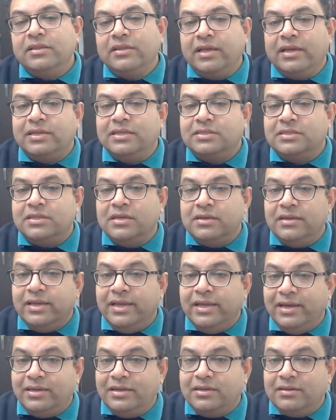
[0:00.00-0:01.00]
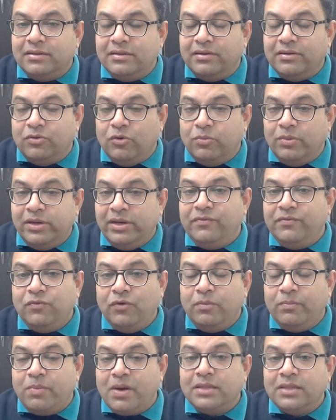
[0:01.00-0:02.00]
That is the eight Noble
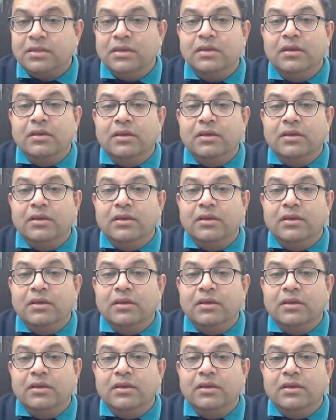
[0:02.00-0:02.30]
Eightfold Path.